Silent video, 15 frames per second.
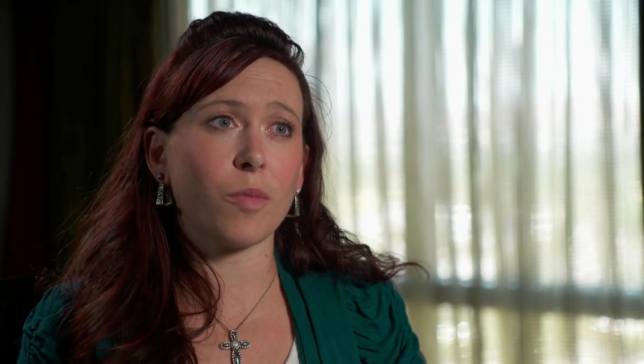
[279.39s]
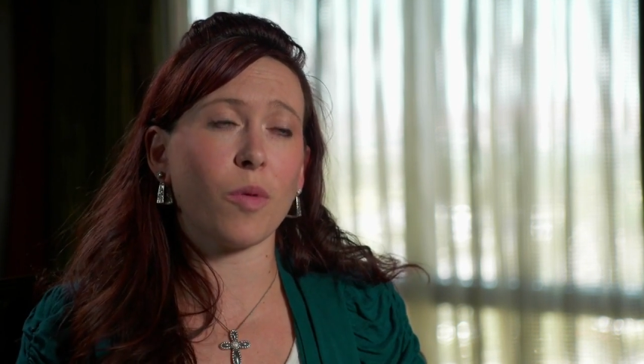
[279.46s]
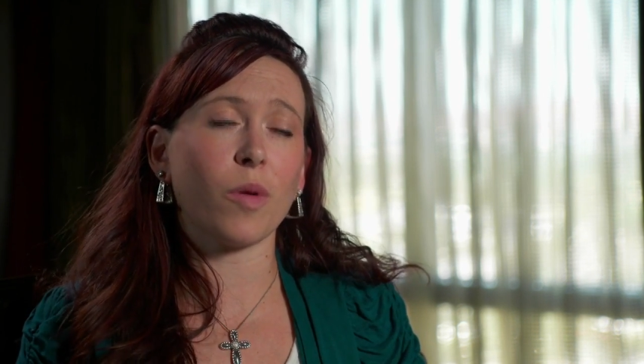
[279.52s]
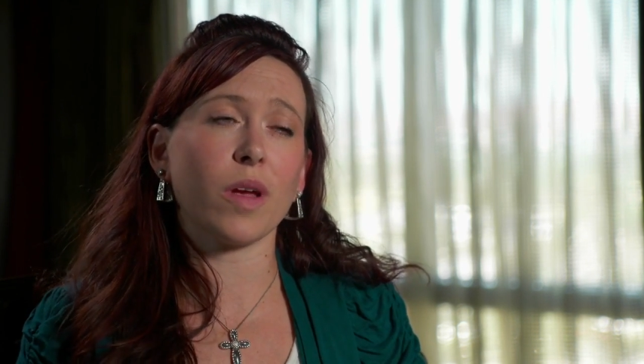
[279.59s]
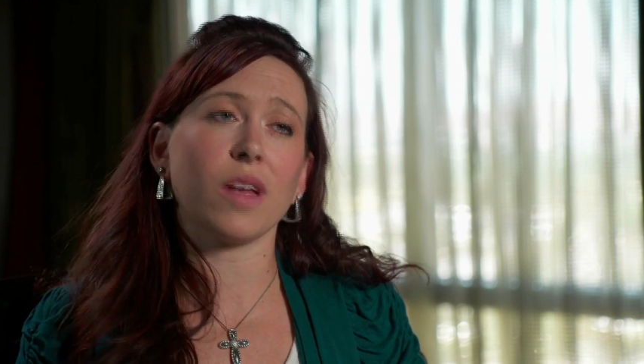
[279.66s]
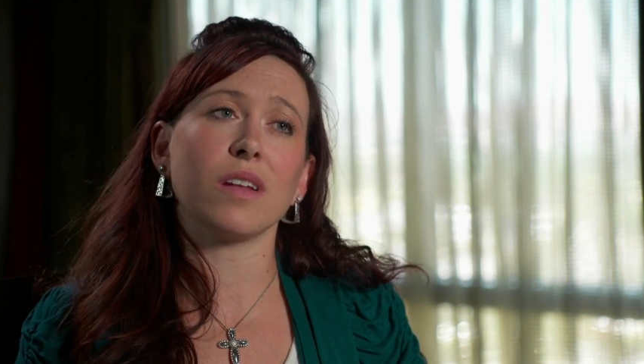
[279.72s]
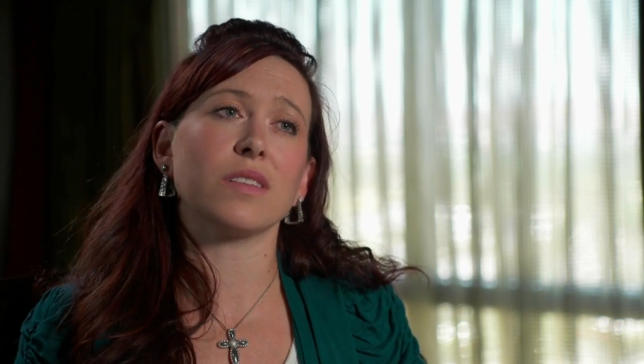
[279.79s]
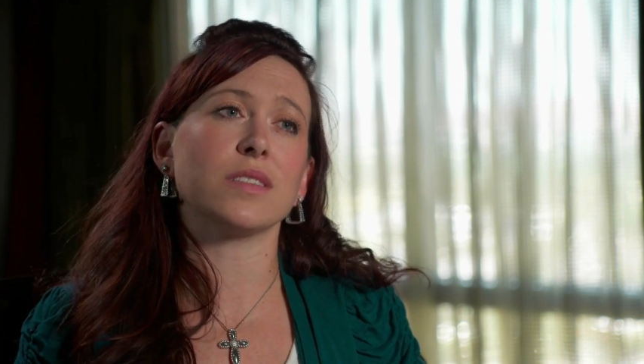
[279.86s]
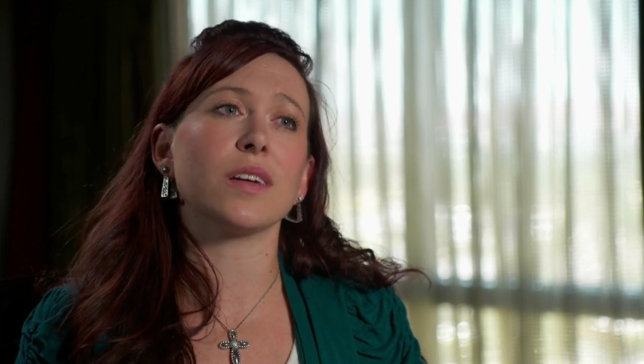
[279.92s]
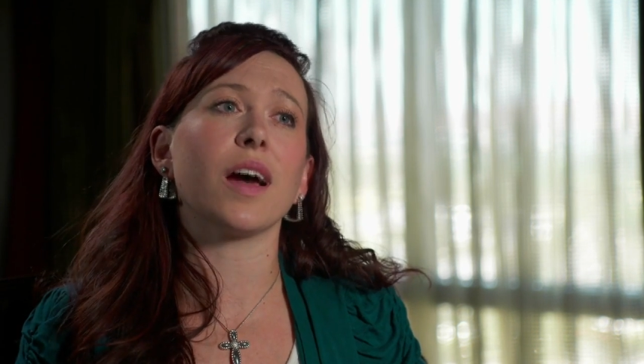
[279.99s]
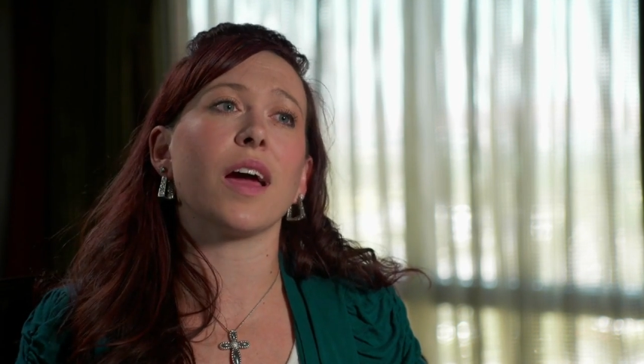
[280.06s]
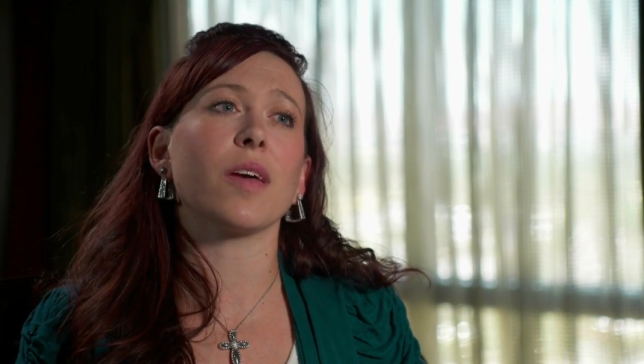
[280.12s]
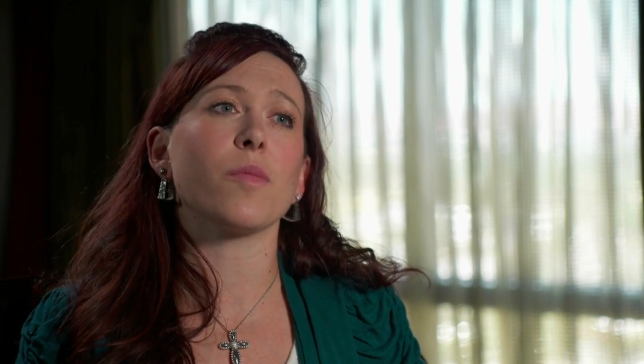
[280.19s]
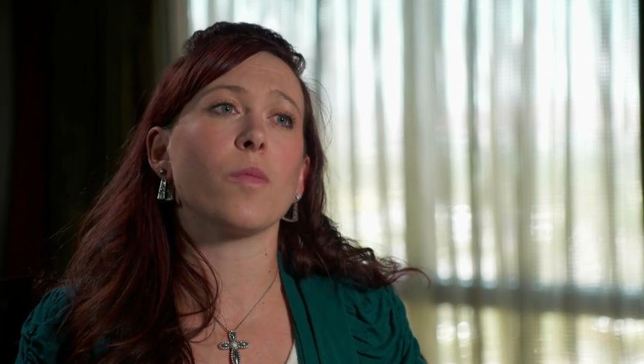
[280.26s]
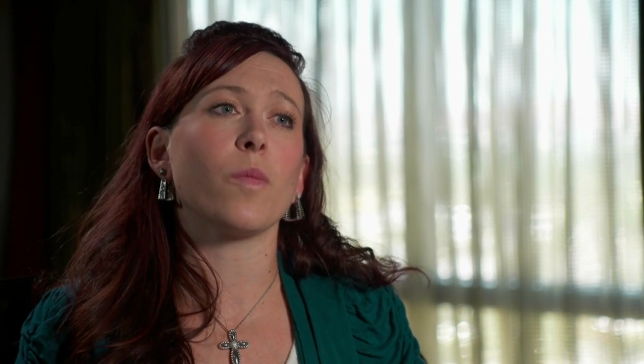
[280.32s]
point in
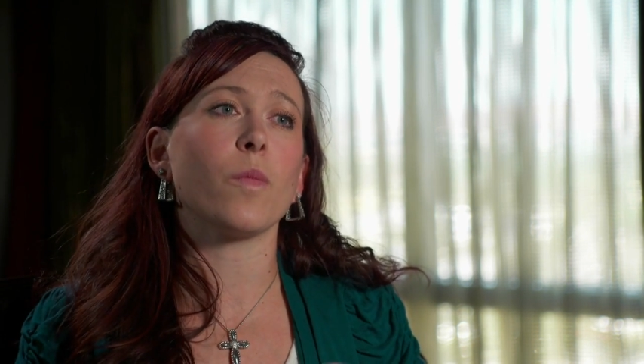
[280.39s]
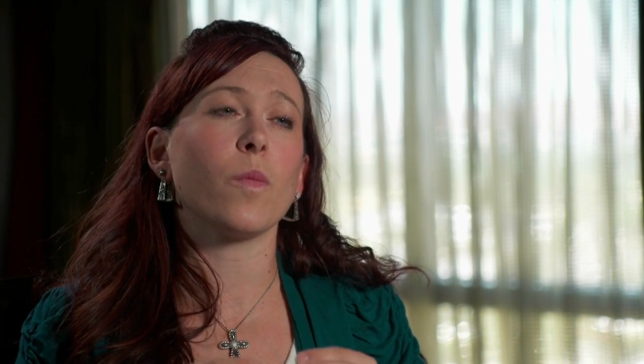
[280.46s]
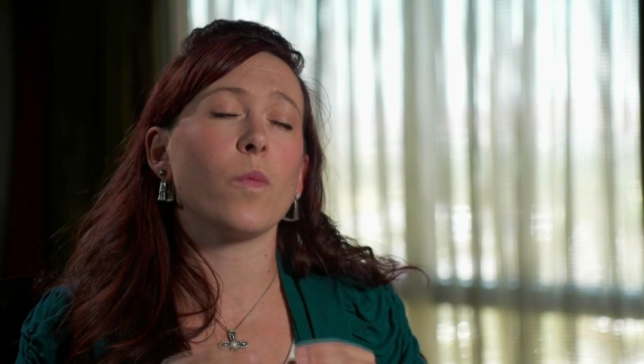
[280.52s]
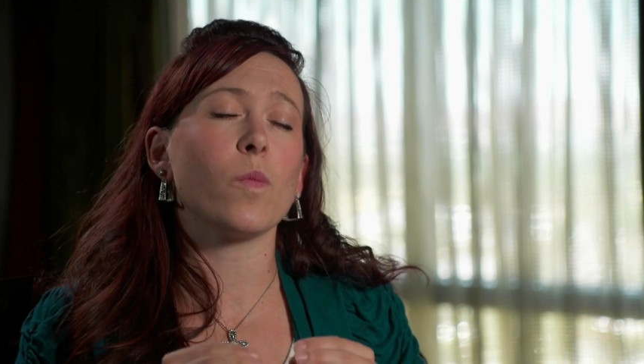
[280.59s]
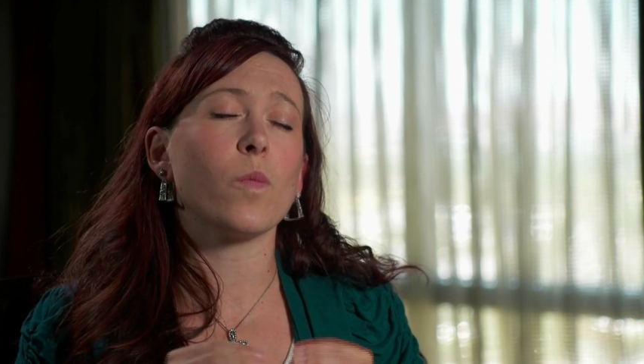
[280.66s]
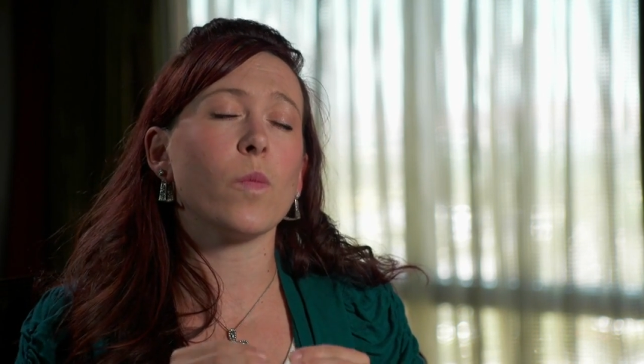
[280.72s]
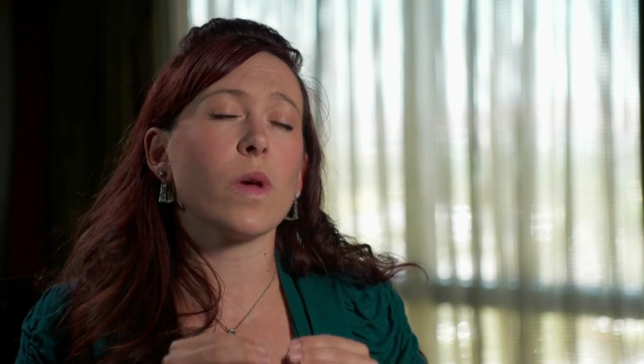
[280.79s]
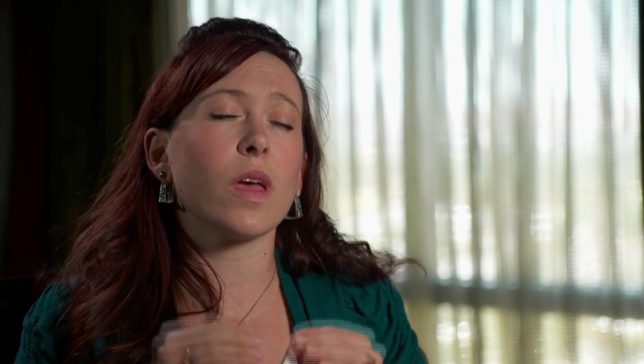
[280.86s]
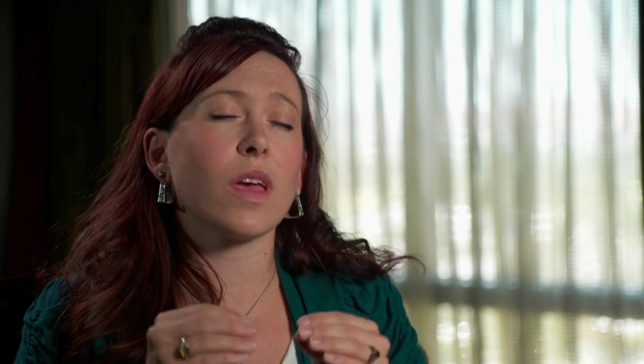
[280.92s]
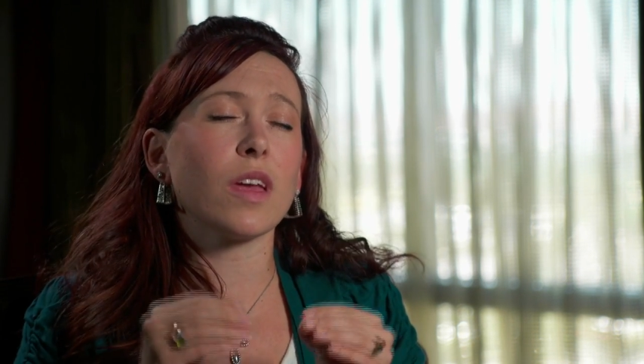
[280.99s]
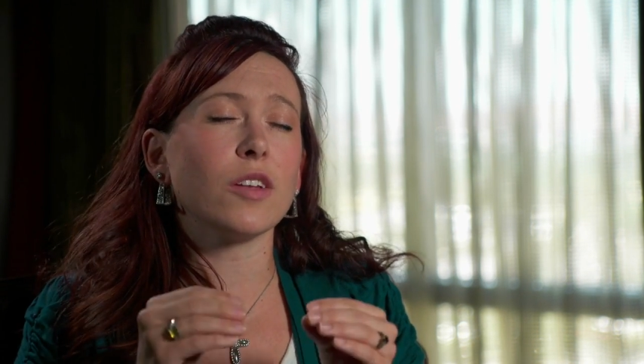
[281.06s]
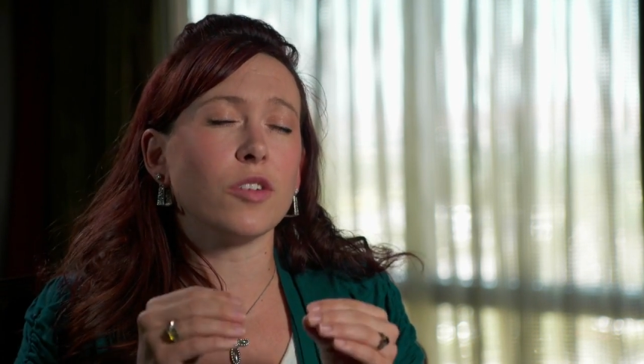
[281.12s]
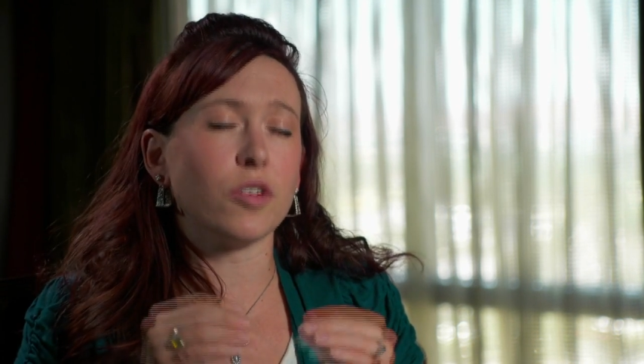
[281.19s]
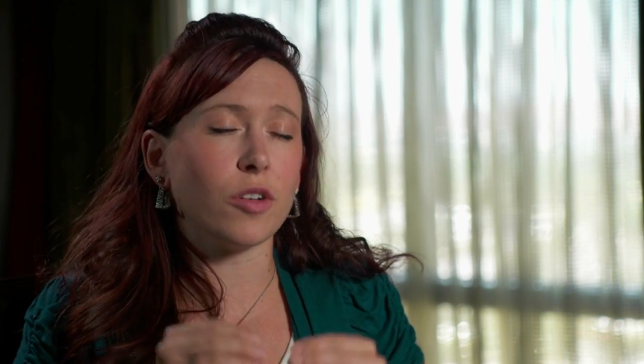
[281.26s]
time